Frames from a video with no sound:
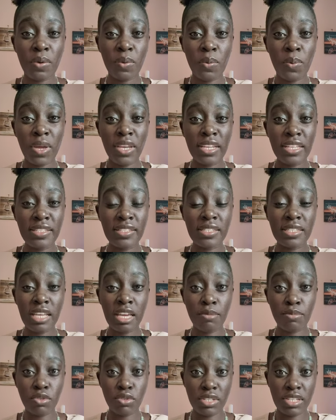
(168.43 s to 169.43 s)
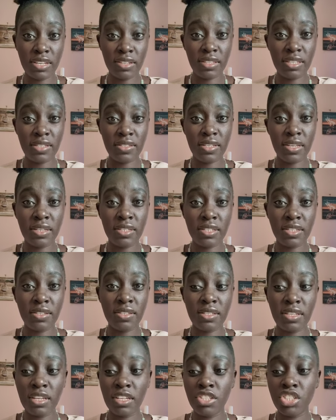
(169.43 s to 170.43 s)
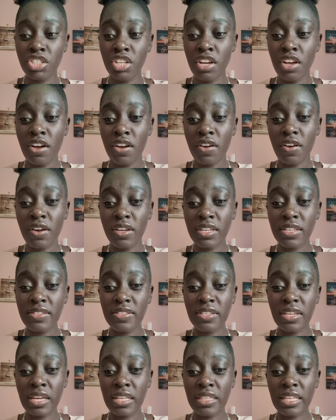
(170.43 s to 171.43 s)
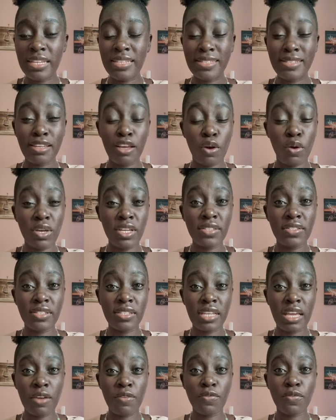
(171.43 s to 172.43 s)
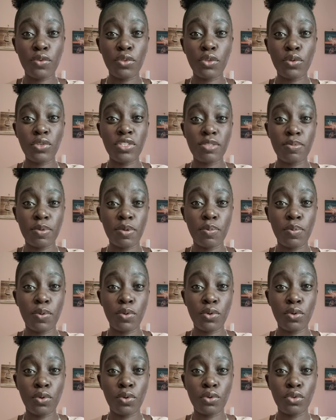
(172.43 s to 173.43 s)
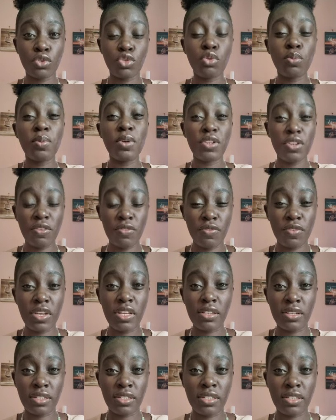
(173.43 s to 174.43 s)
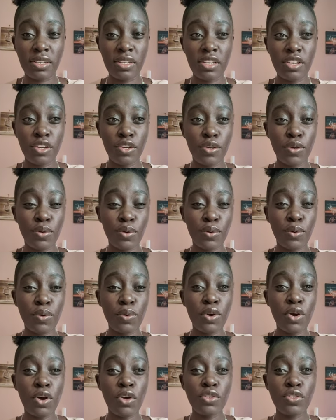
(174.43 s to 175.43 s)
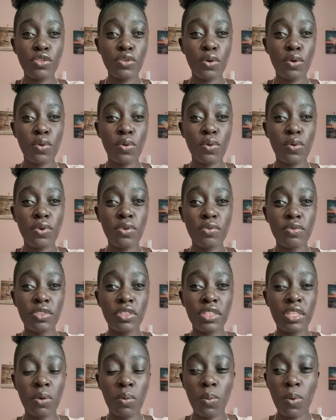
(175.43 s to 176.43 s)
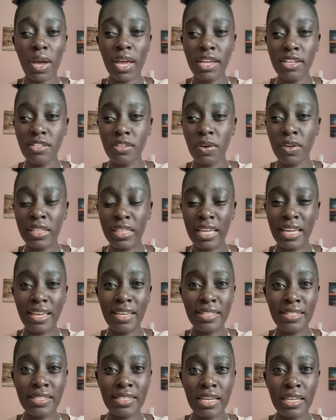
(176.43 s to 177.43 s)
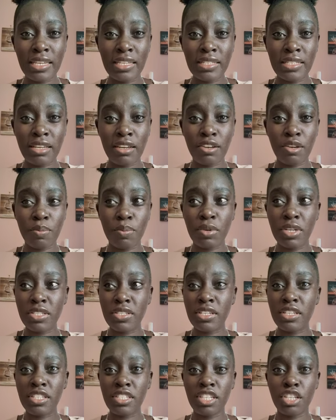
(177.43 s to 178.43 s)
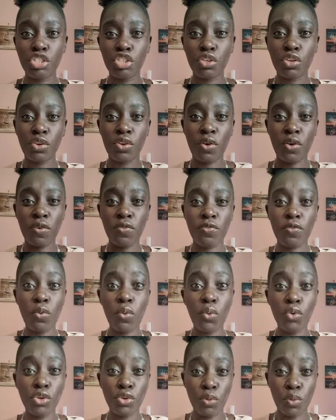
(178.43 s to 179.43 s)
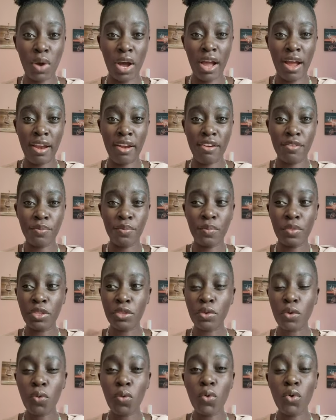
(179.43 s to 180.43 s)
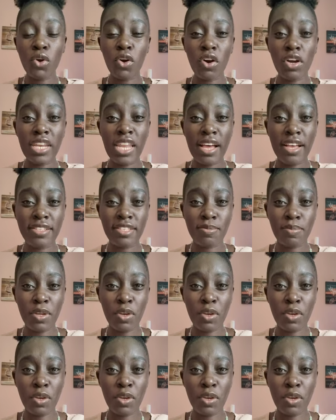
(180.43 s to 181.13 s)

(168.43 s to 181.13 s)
when it's time to take the center stage. God is saying that now it's time for those people to be revealed, you know? So the white on the inside is a representation of who you are, who God has